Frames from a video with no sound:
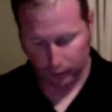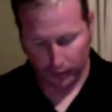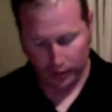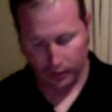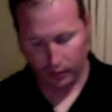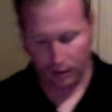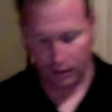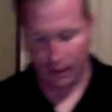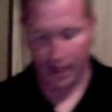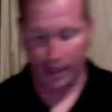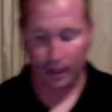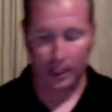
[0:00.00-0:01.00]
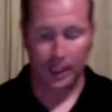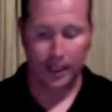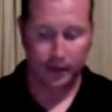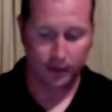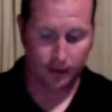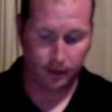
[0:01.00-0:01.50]
ways, such as adding
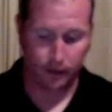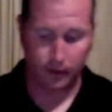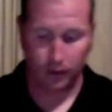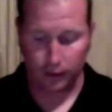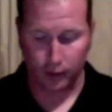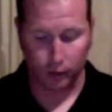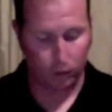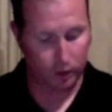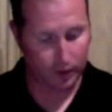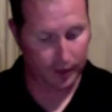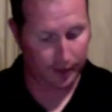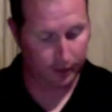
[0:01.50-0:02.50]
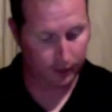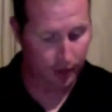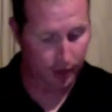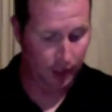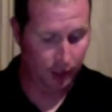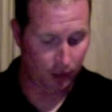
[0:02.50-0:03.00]
high-intensity cardio workout
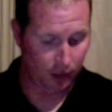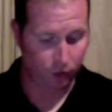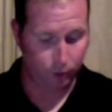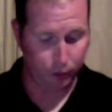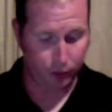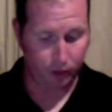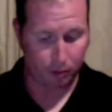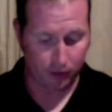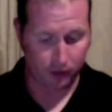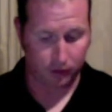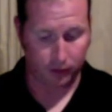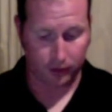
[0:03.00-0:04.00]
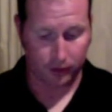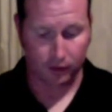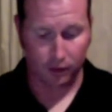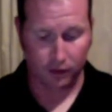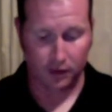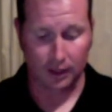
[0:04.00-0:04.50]
along with putting the muscle in
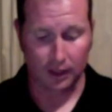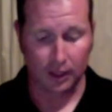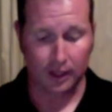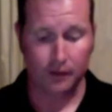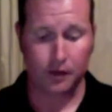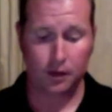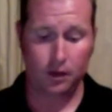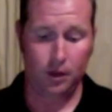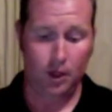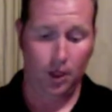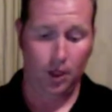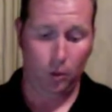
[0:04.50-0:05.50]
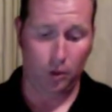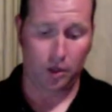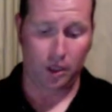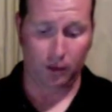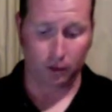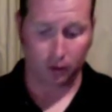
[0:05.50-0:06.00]
exhausting lifts, which
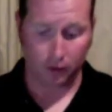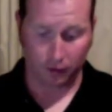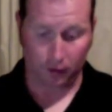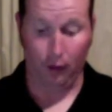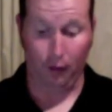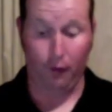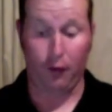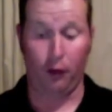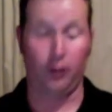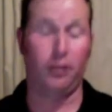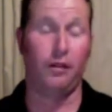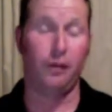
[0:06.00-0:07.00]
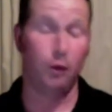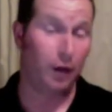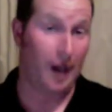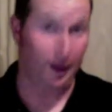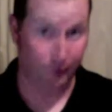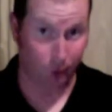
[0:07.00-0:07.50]
equals falling to the floor
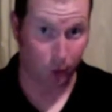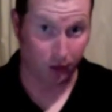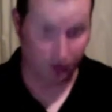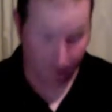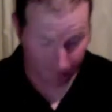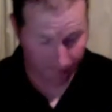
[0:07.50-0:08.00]
afterwards.